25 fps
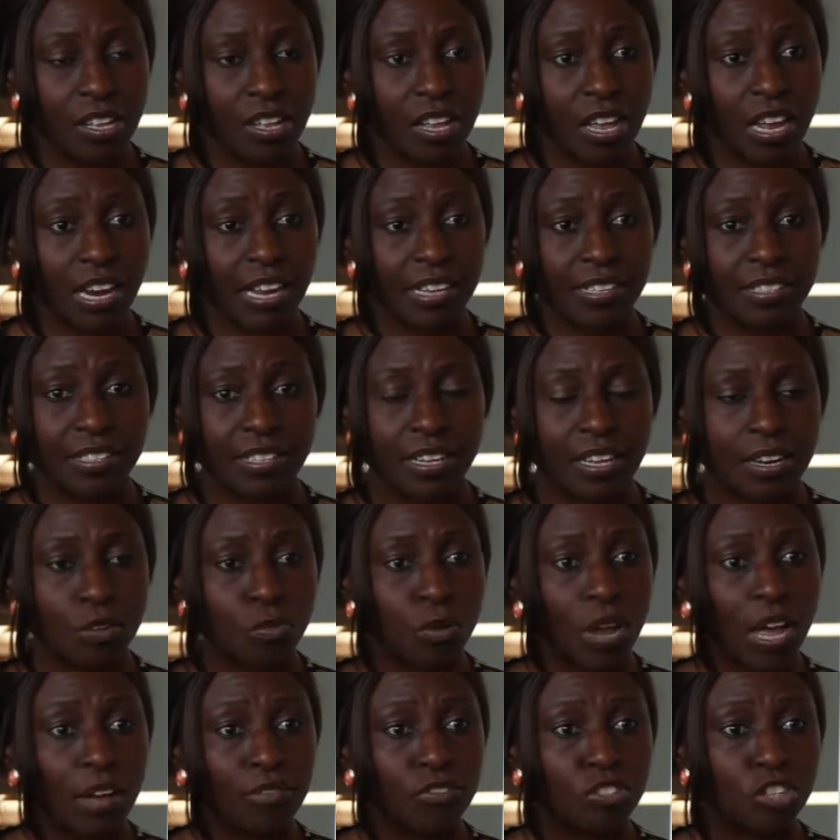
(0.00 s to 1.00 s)
And I said,
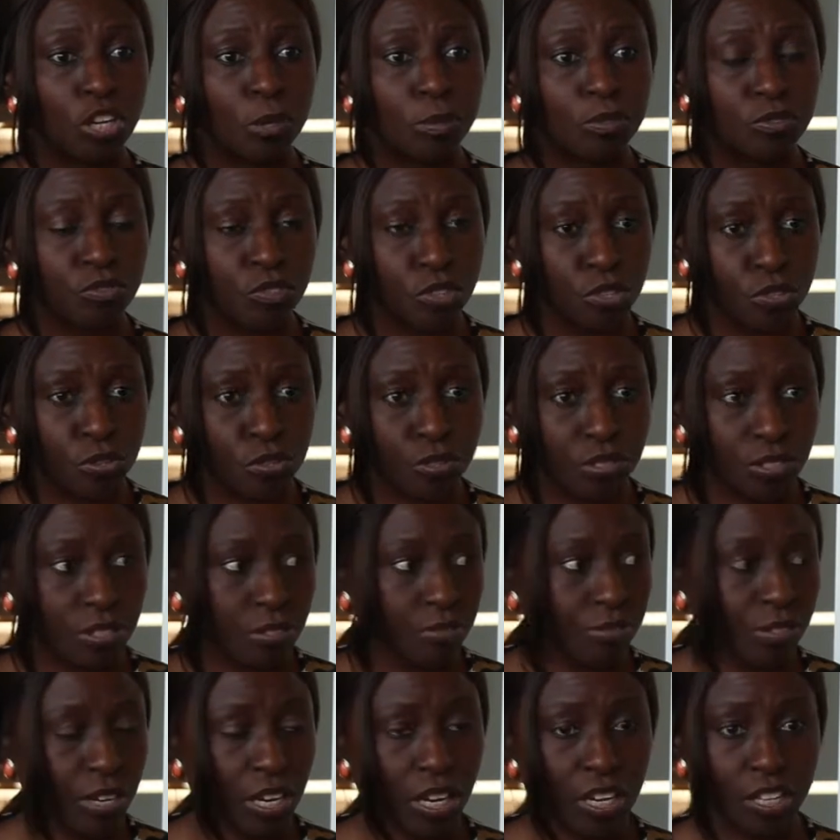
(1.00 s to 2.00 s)
we have jobs for you in
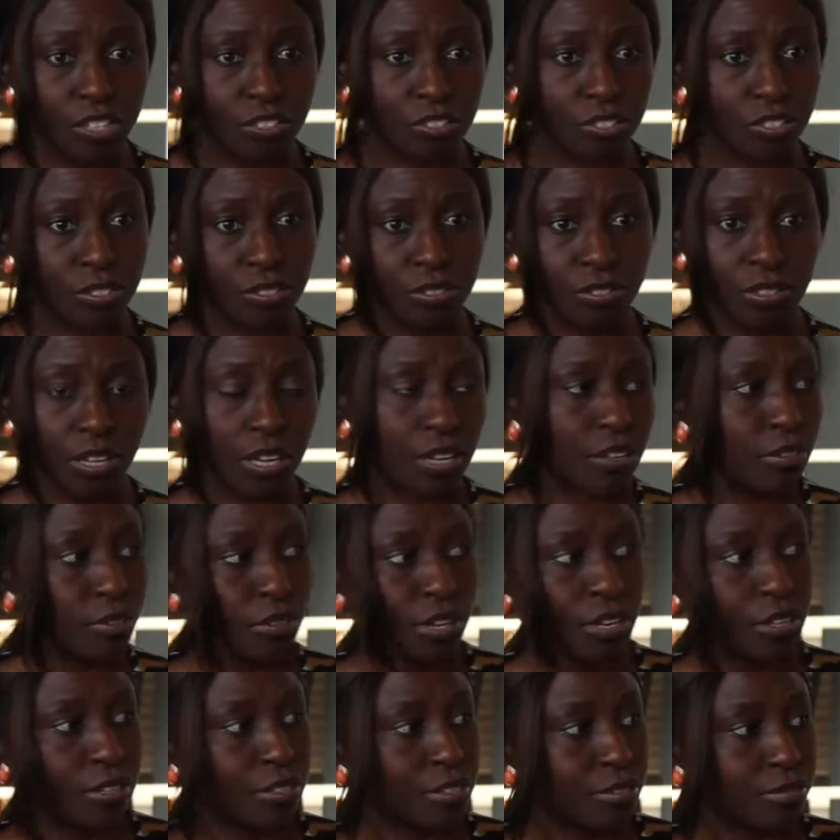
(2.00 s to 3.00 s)
different countries. Like,
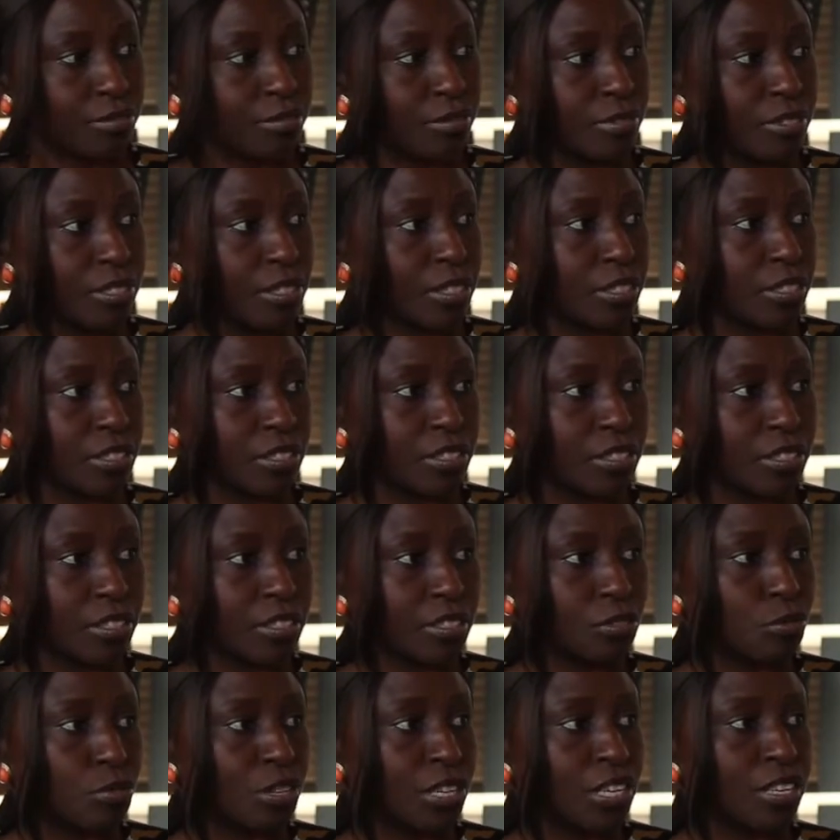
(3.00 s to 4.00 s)
look at
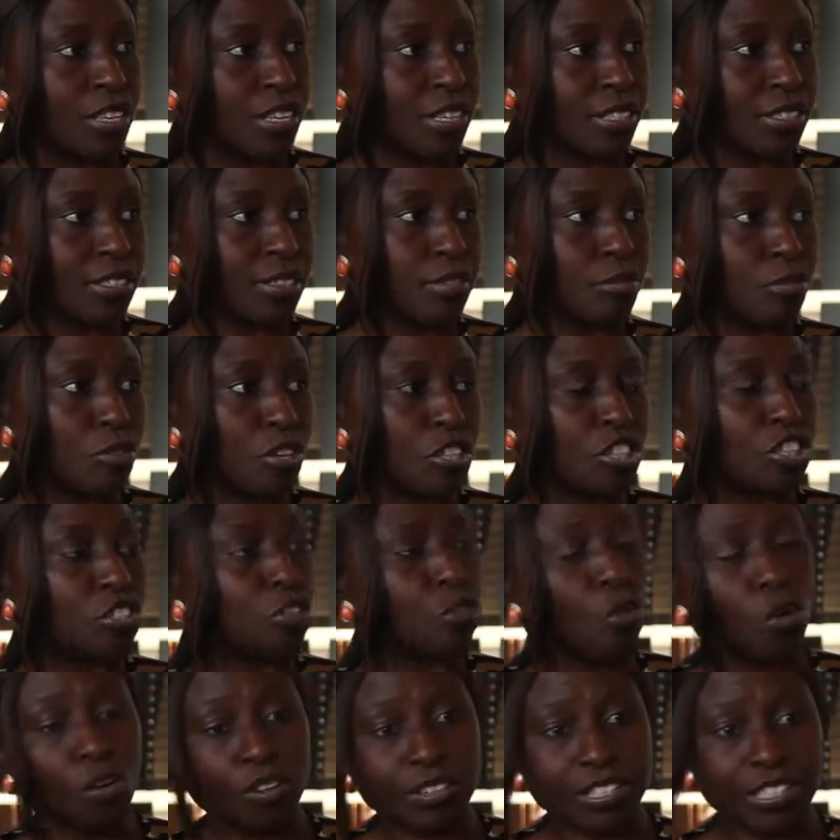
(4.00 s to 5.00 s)
Sweden, this merged,
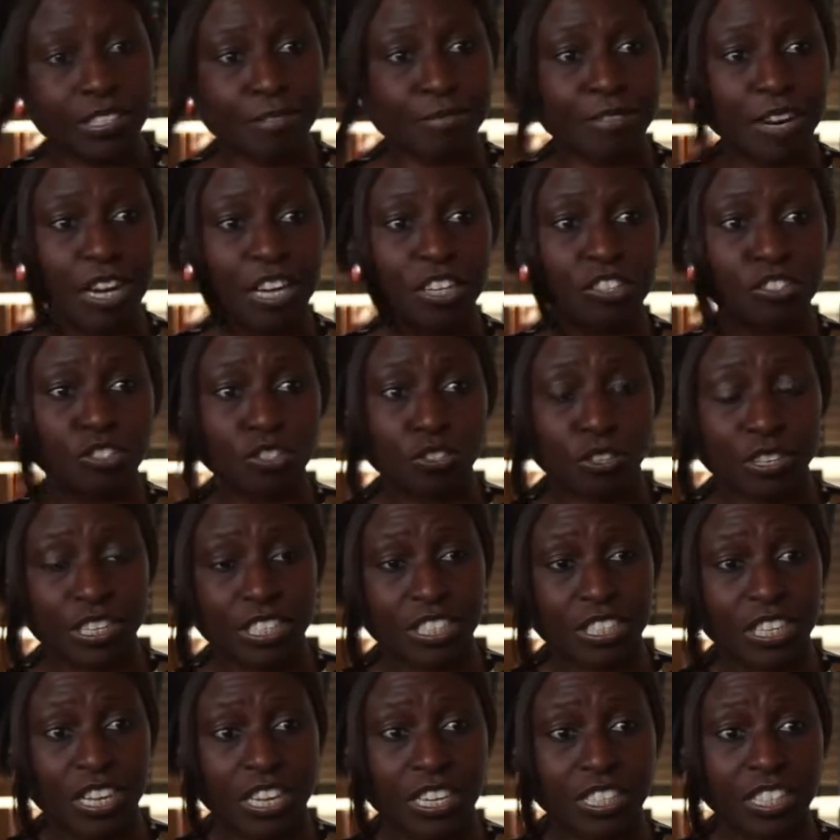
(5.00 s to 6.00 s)
all these different countries on the
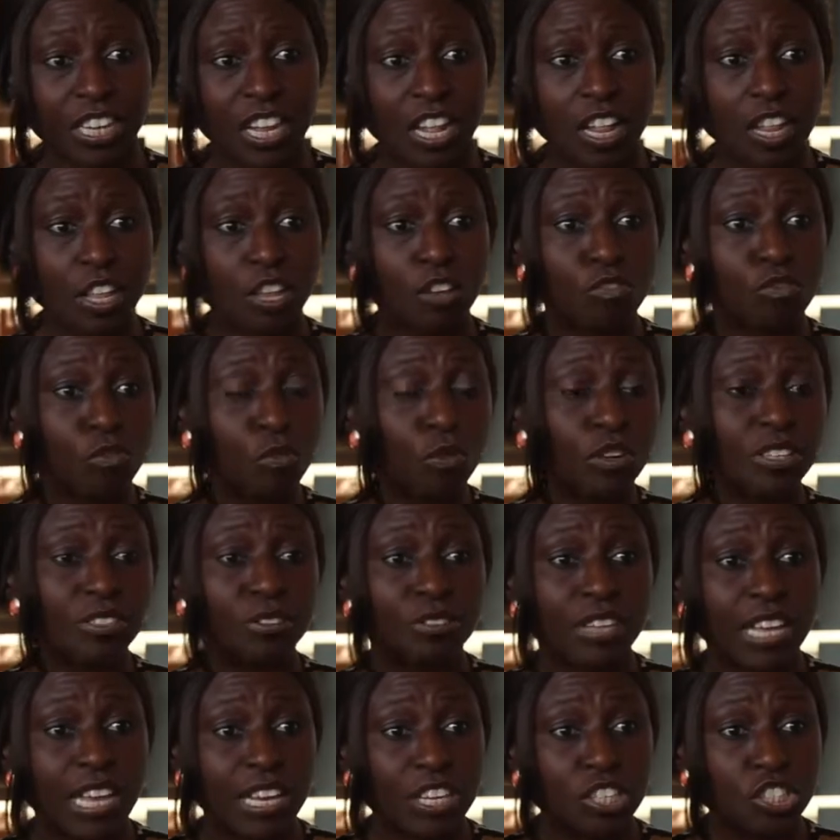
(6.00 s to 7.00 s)
stage. If you want
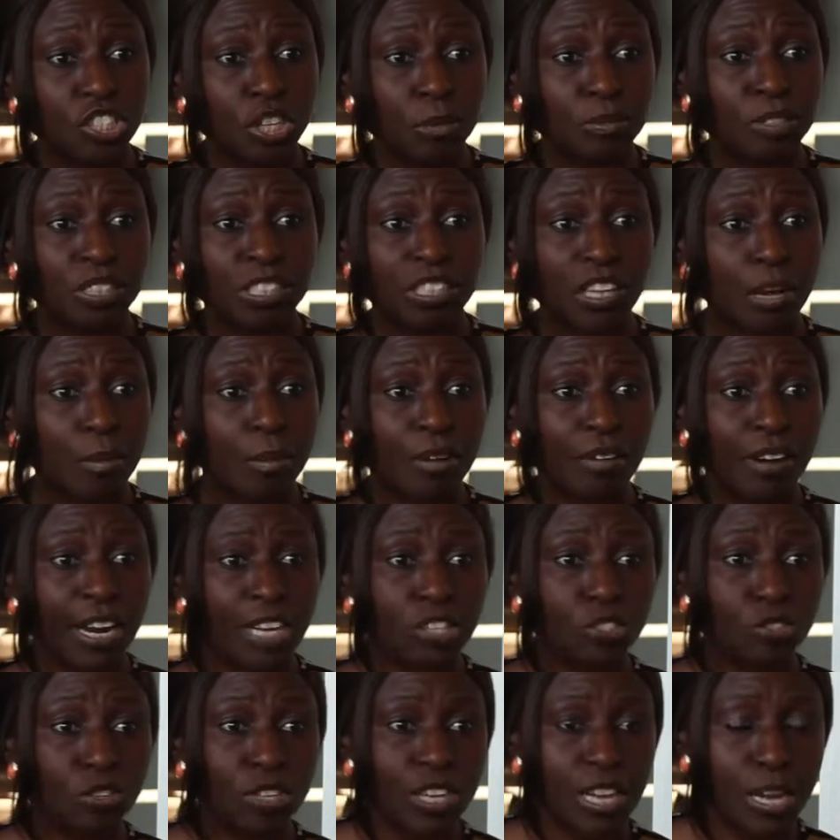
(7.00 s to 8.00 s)
to get a job, just come and
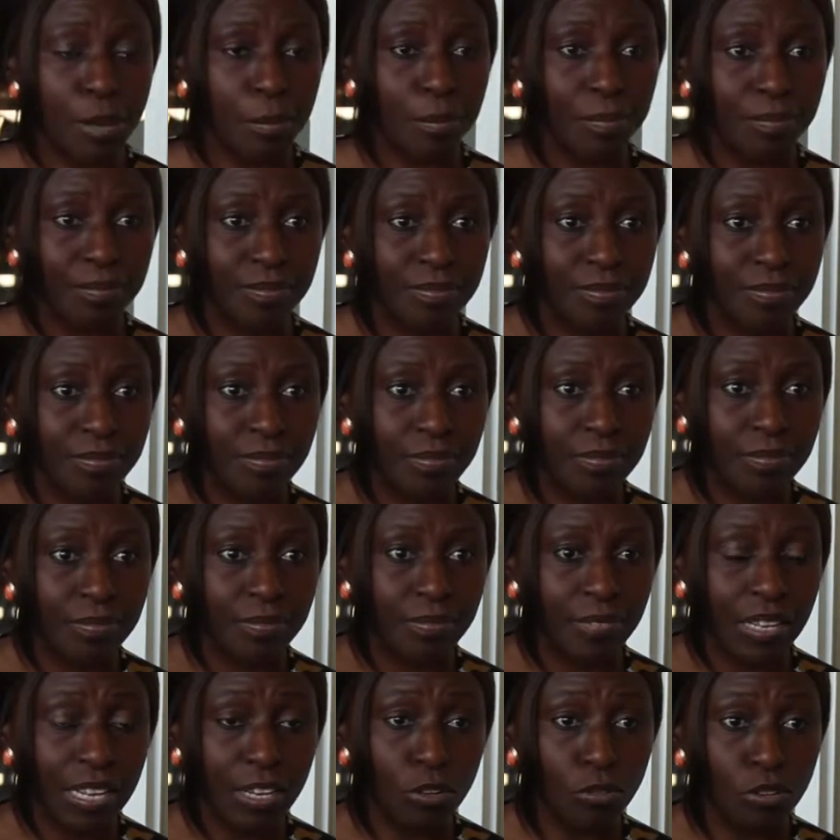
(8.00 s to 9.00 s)
write your name.
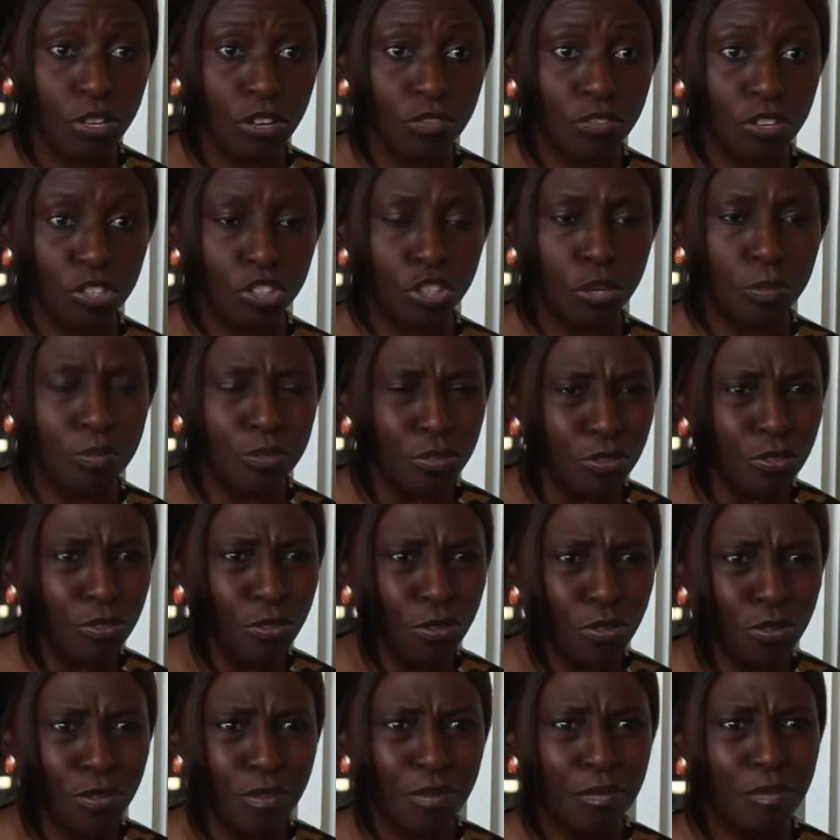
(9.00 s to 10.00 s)
And they'll give you a job. You
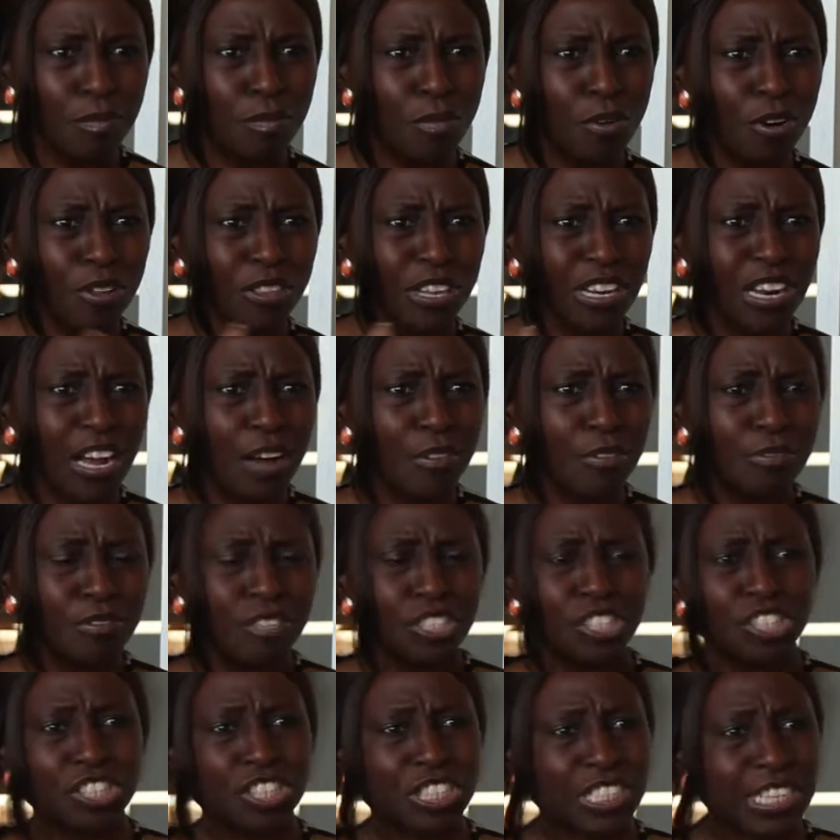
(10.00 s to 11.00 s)
know, more than half of the
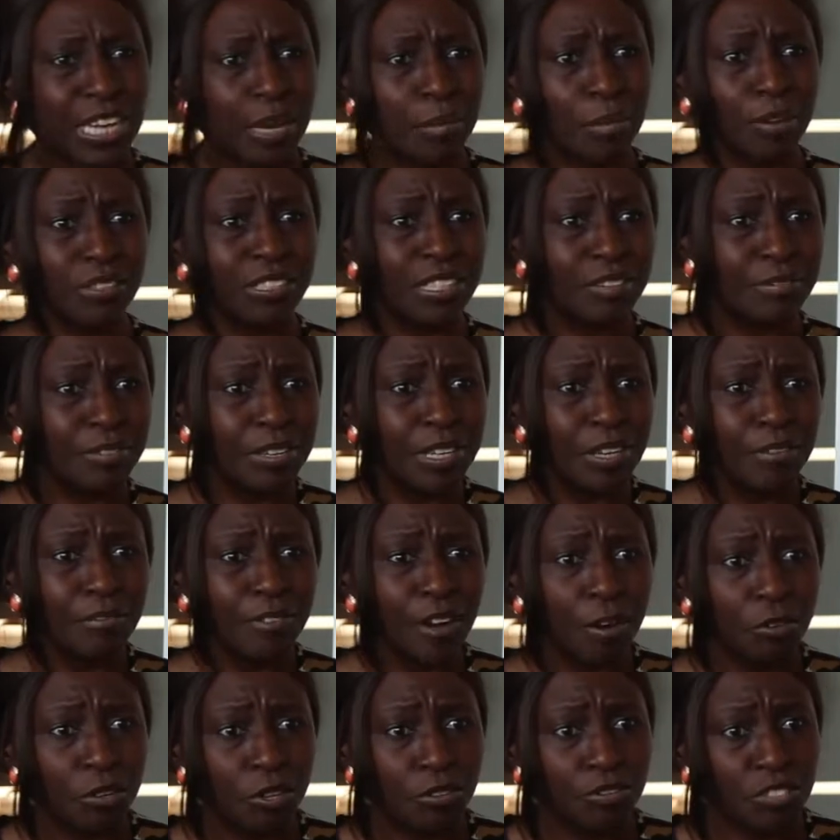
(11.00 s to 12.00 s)
church came out. Even the
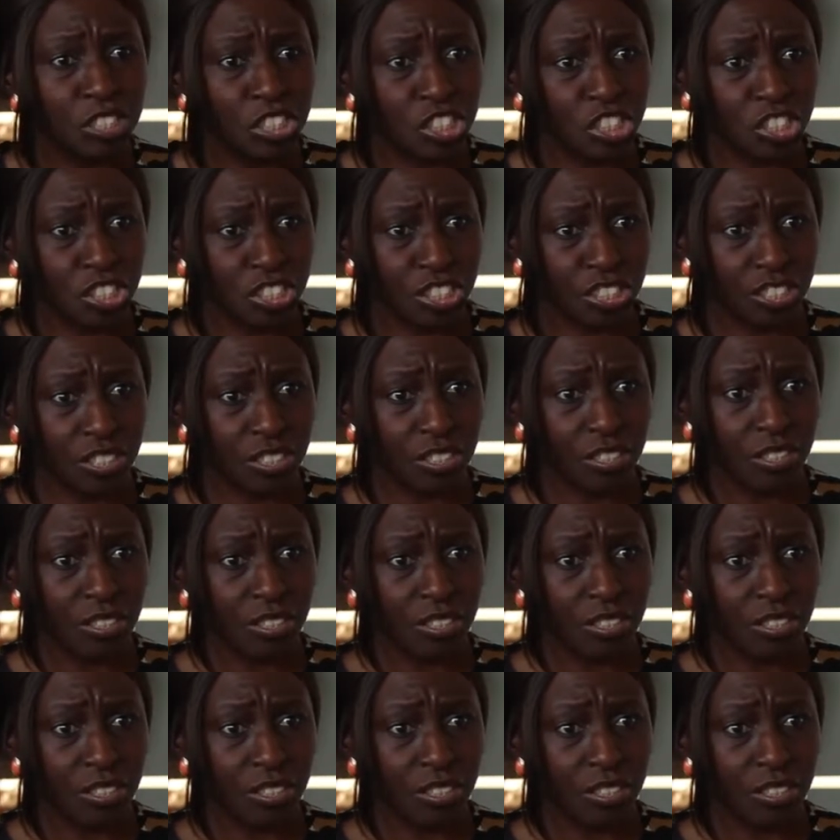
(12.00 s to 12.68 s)
founder of the church